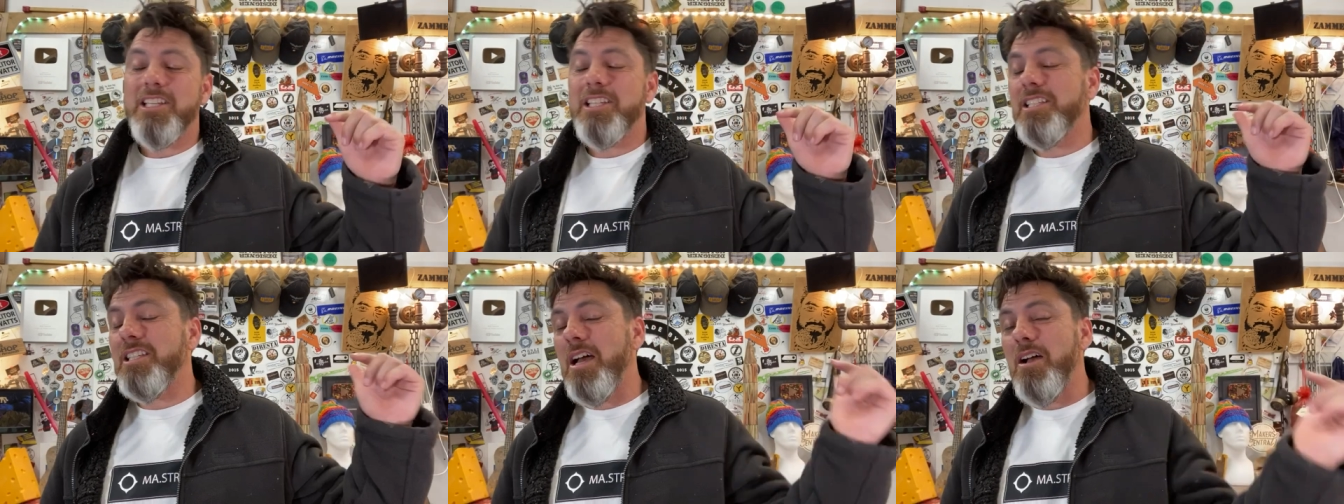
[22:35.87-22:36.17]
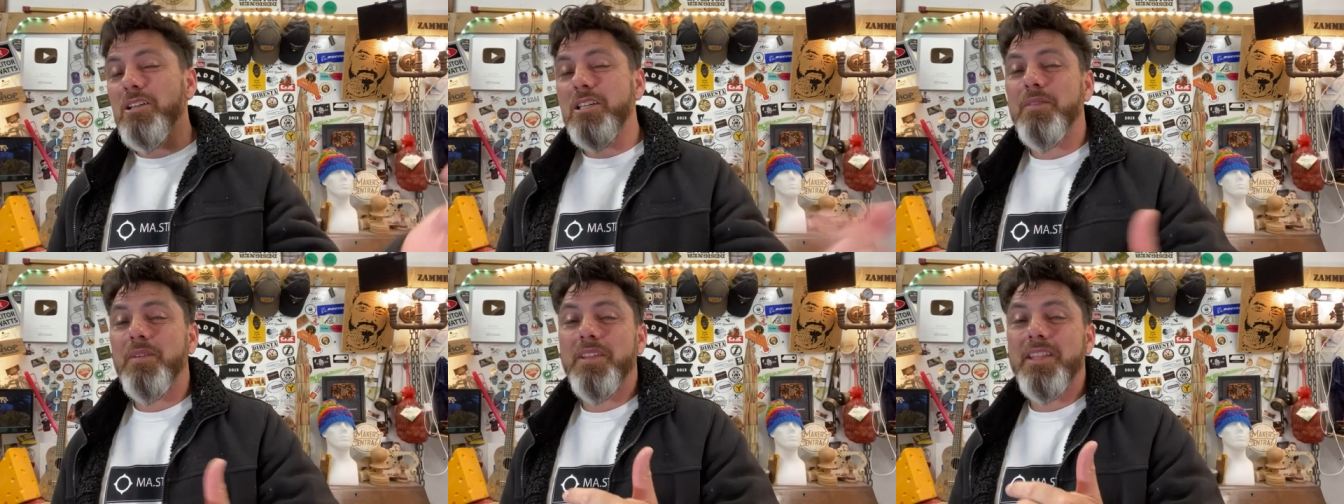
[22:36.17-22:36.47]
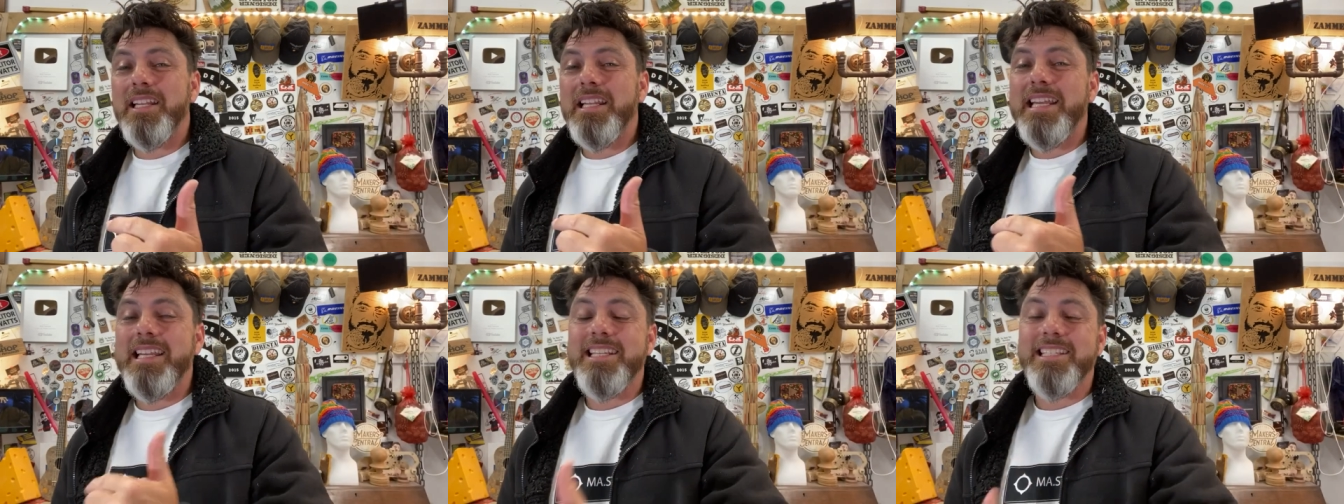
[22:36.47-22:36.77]
loads of other
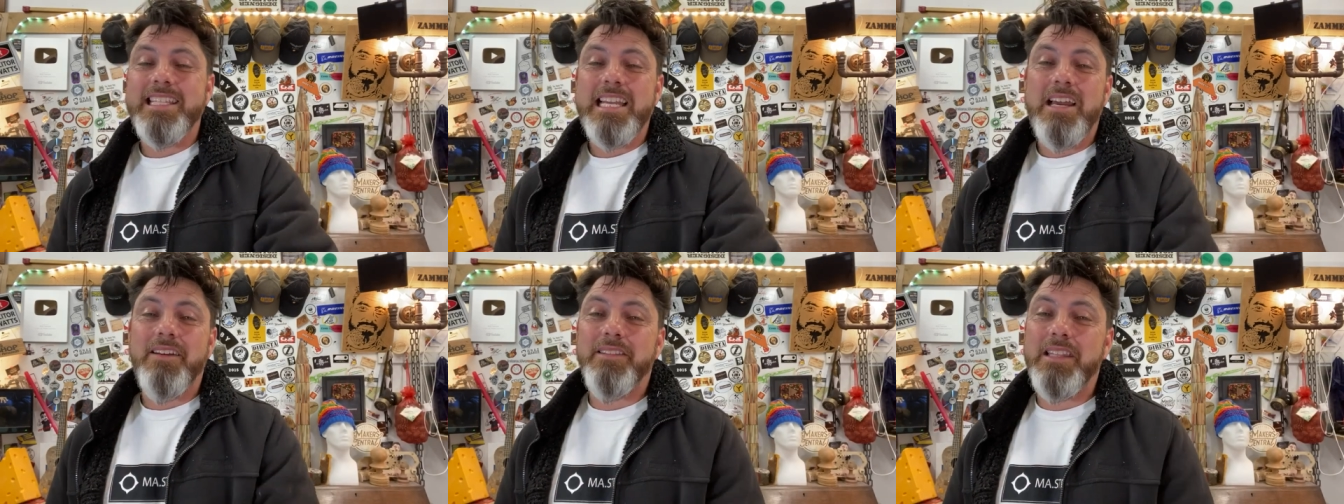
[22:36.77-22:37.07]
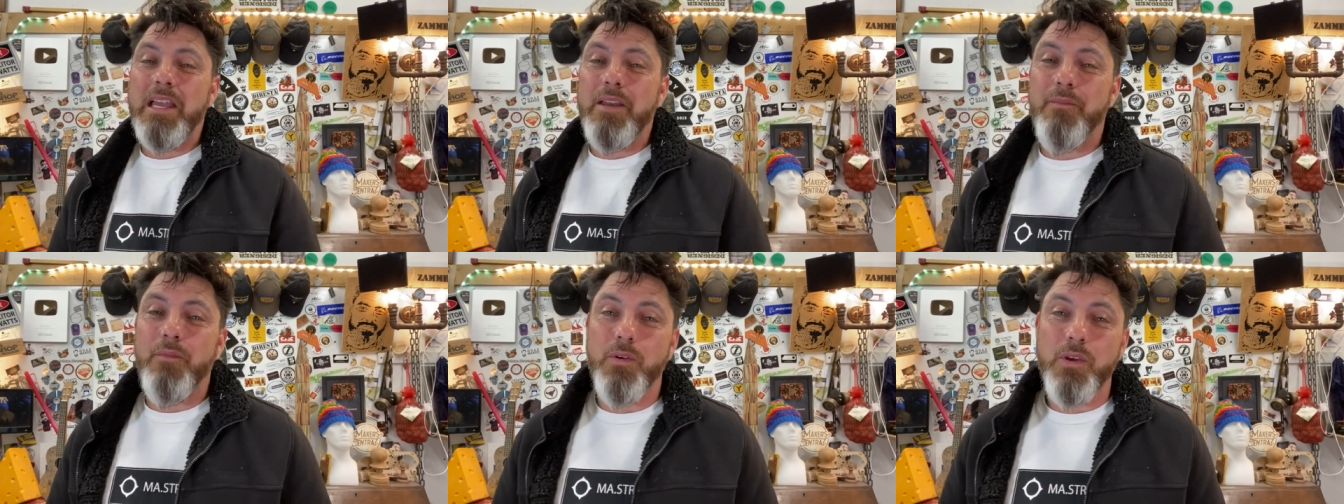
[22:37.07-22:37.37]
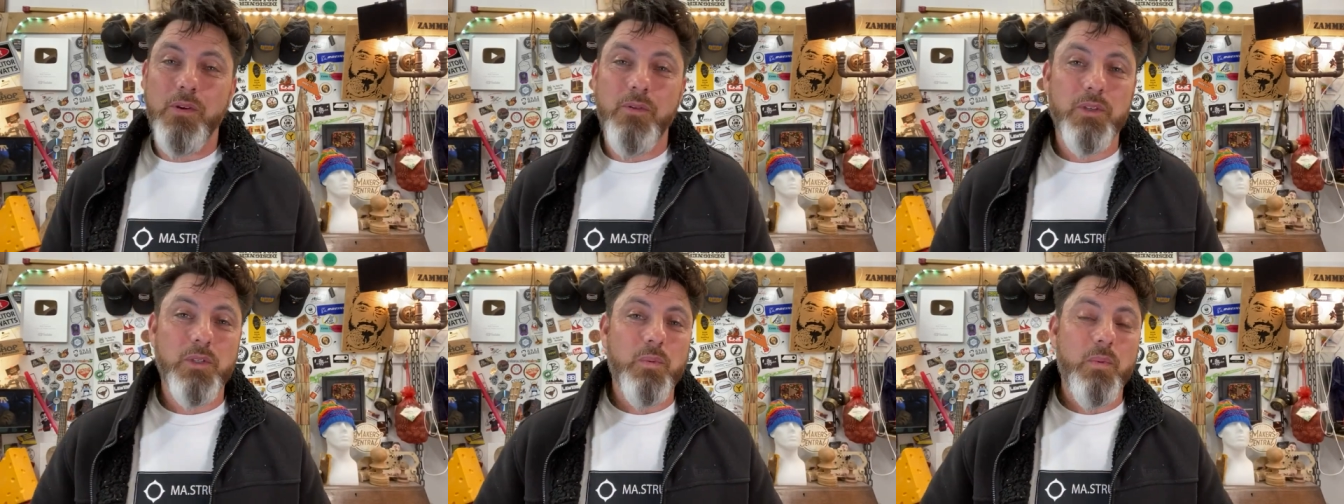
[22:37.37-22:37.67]
links down there for
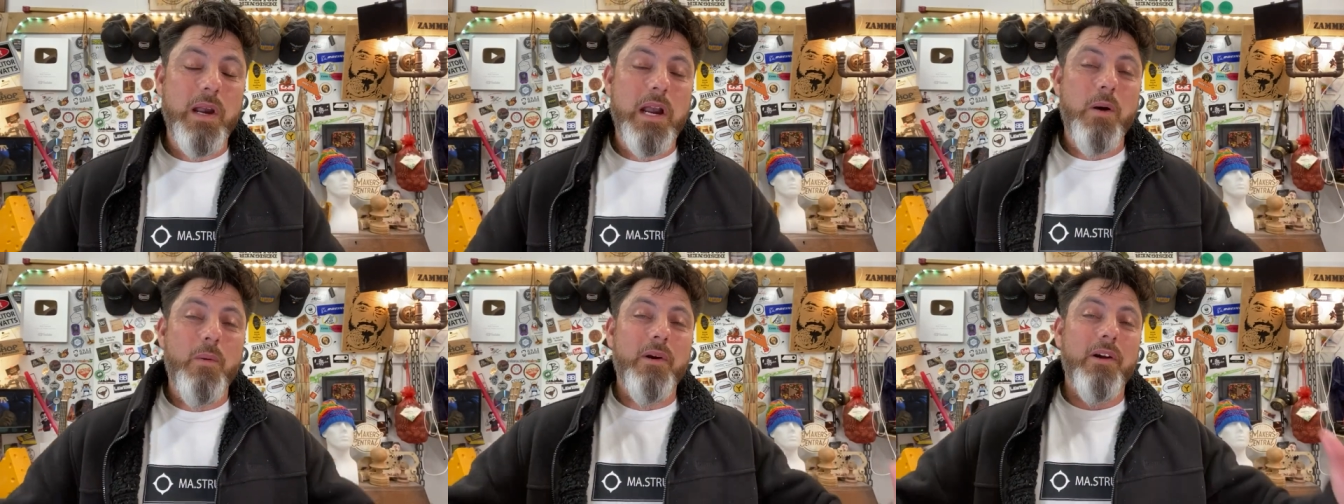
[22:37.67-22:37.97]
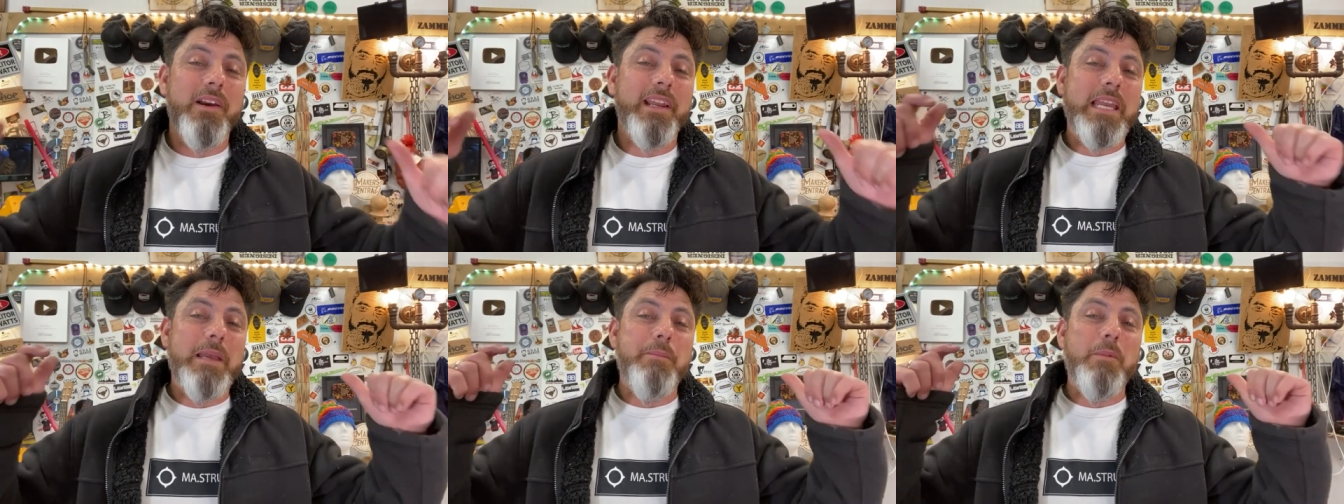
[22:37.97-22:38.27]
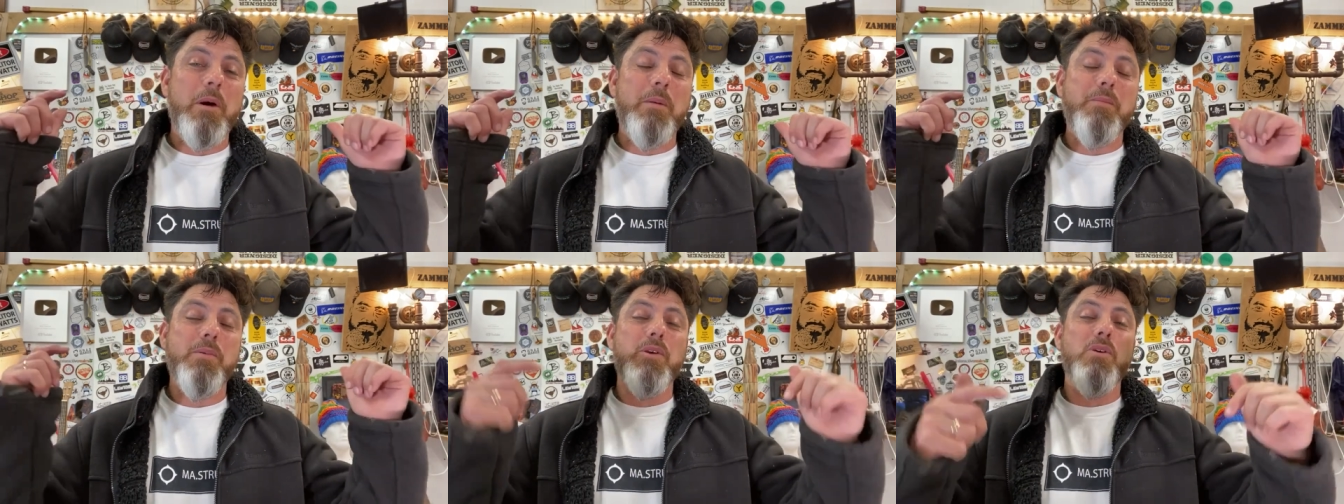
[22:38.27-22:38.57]
you as well where I get
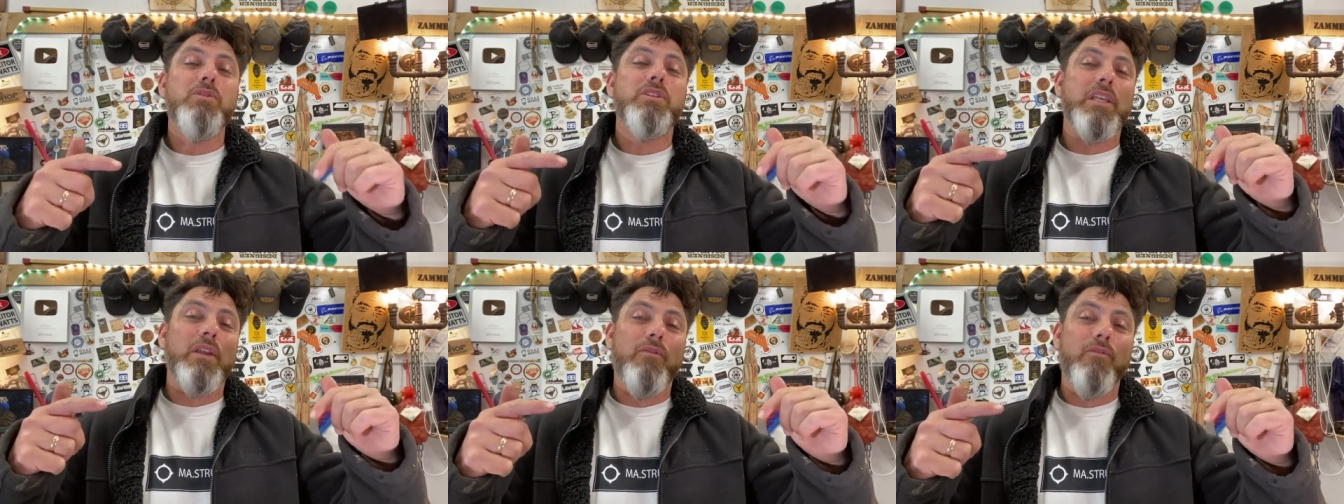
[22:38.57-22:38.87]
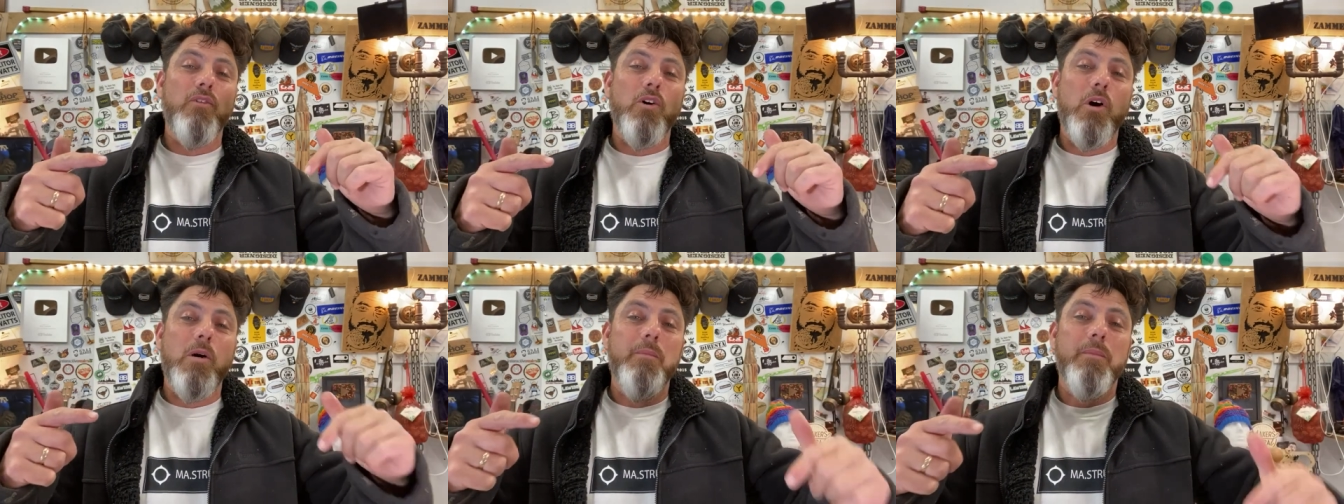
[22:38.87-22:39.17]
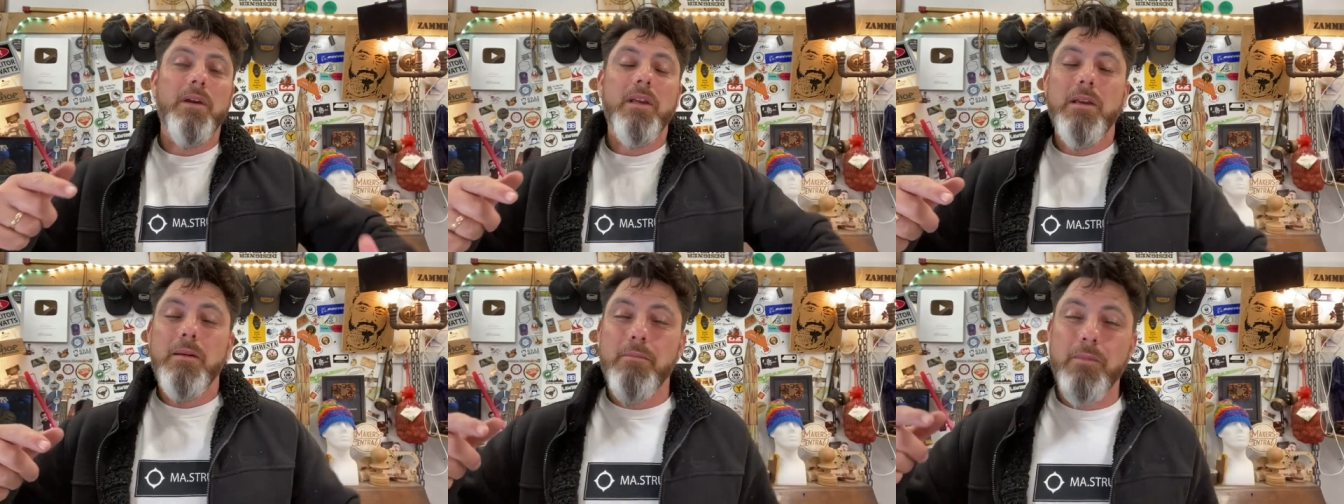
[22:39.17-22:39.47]
my music from,
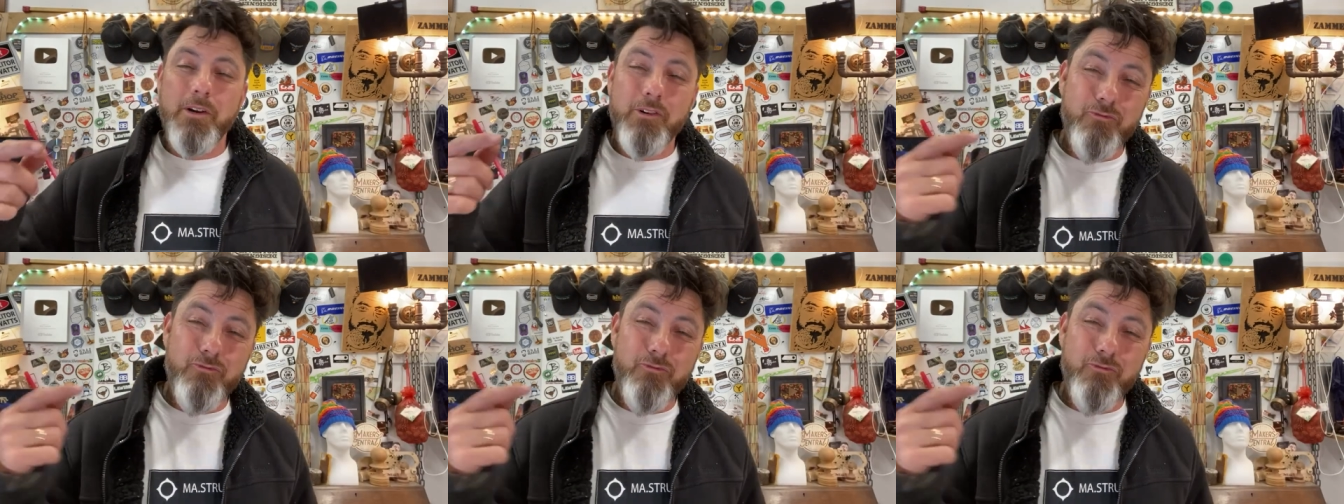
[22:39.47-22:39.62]
my